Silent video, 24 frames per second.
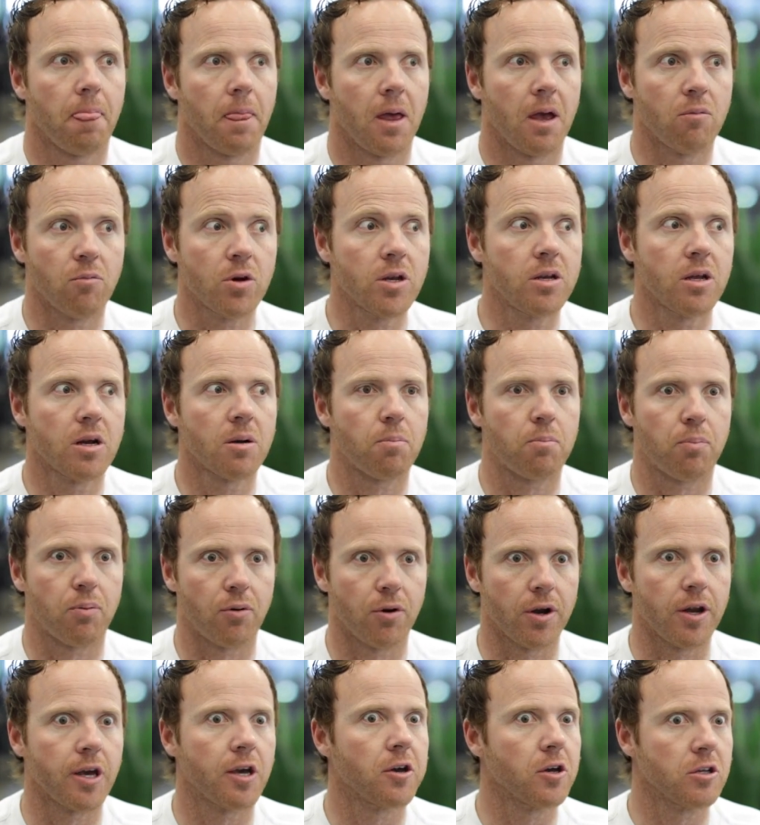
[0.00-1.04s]
And we did a
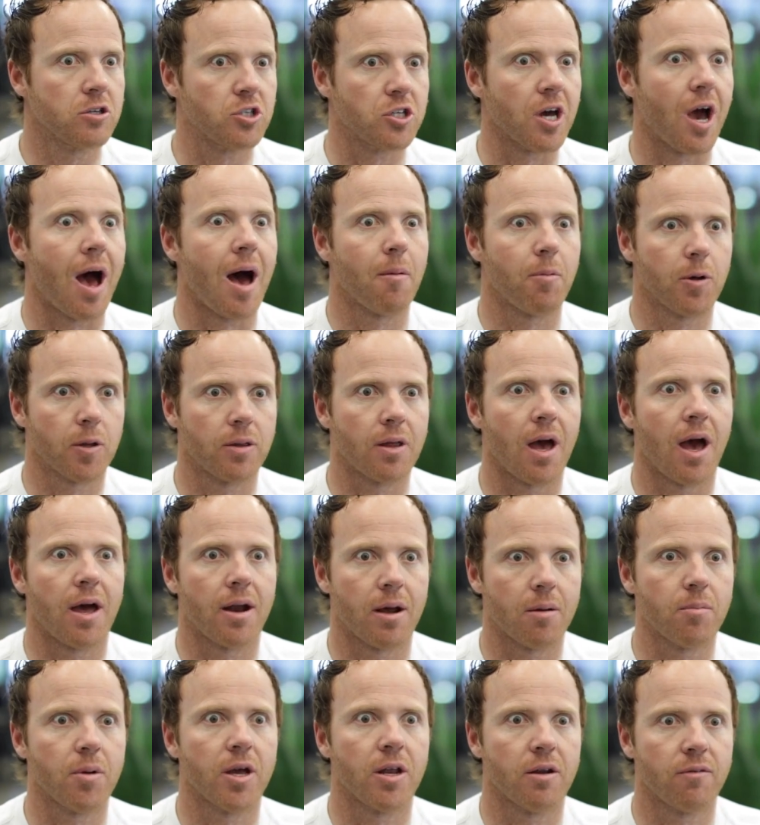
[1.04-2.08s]
pretty good job at that.
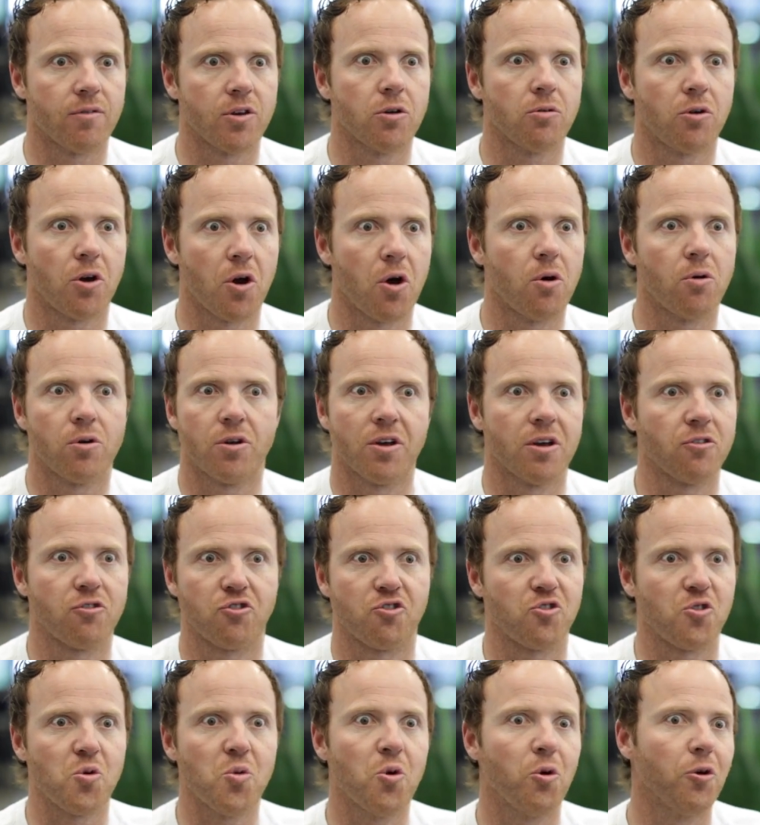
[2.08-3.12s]
I mean, if you go to
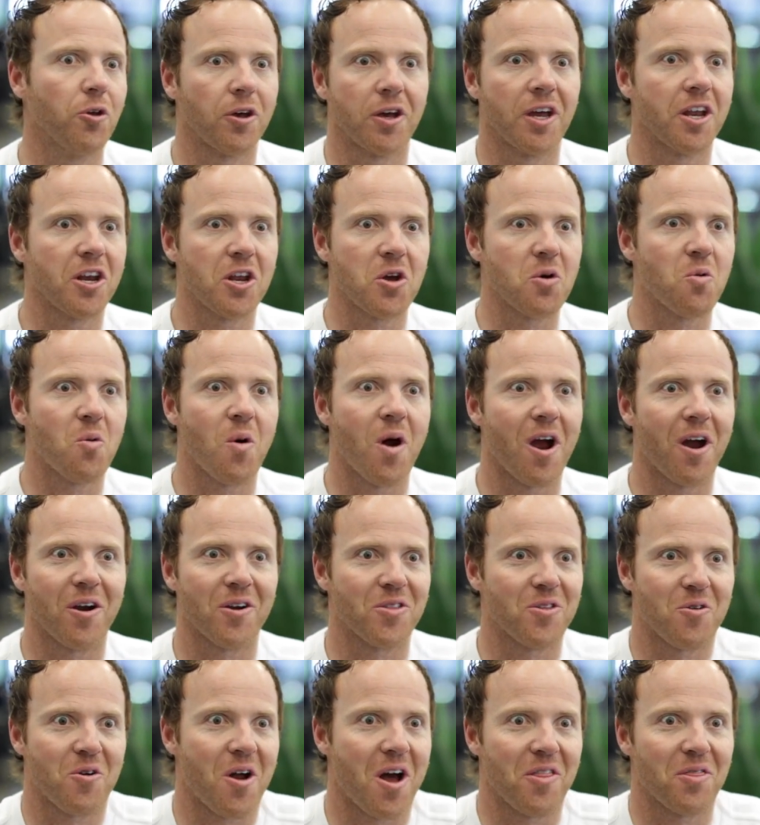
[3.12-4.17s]
school anywhere,
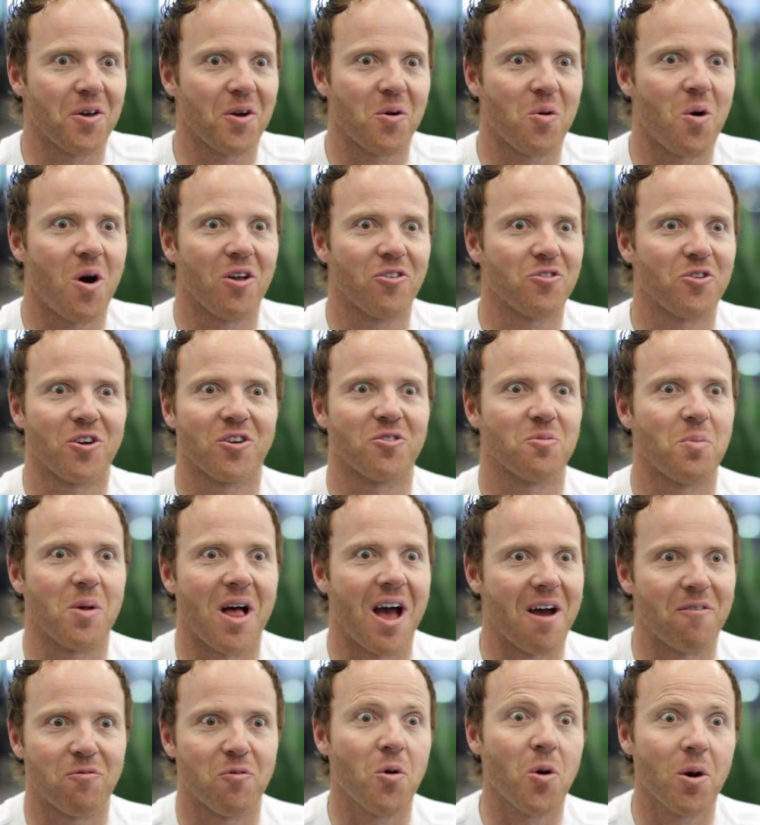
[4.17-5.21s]
they're on the Qualtrics
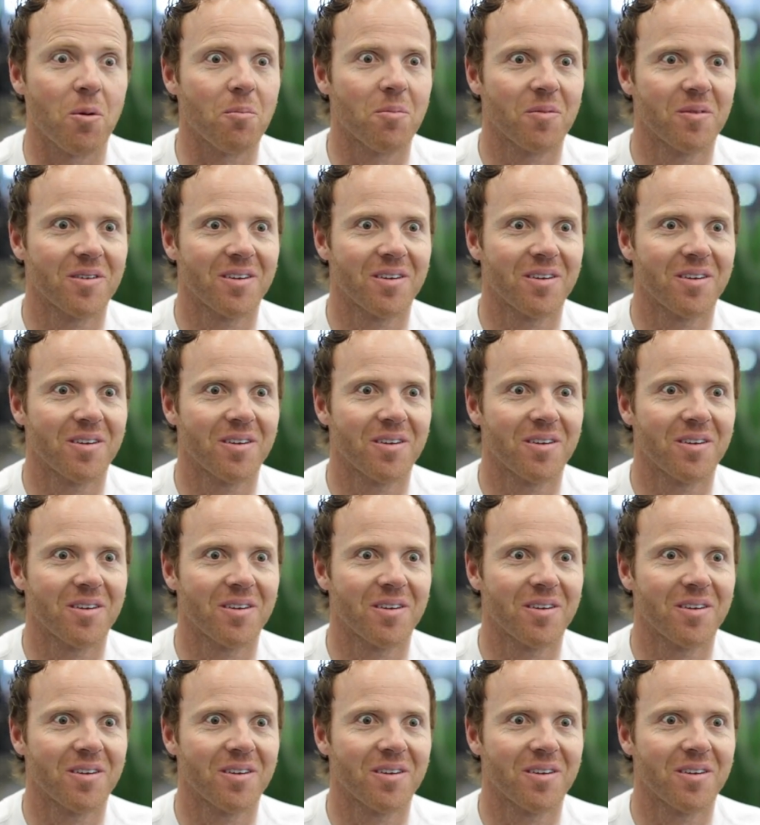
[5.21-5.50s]
platform.